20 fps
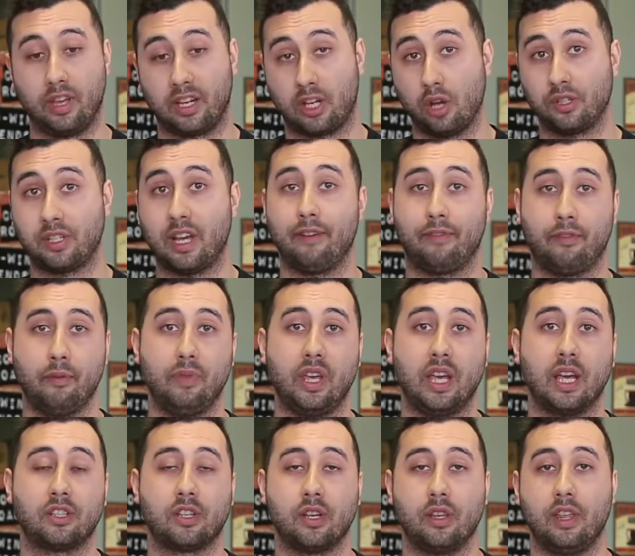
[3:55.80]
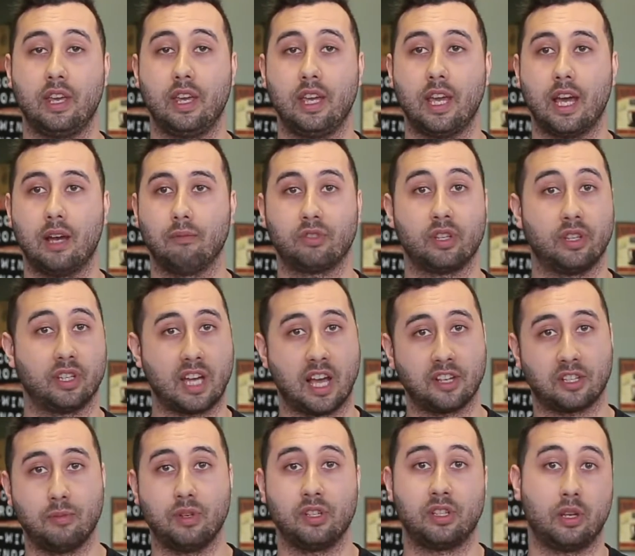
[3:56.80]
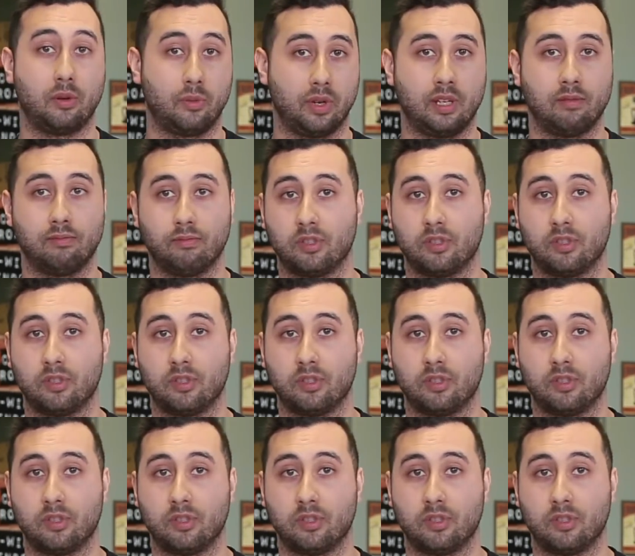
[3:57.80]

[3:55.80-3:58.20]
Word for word: It goes out from there to the, um, to the customers that we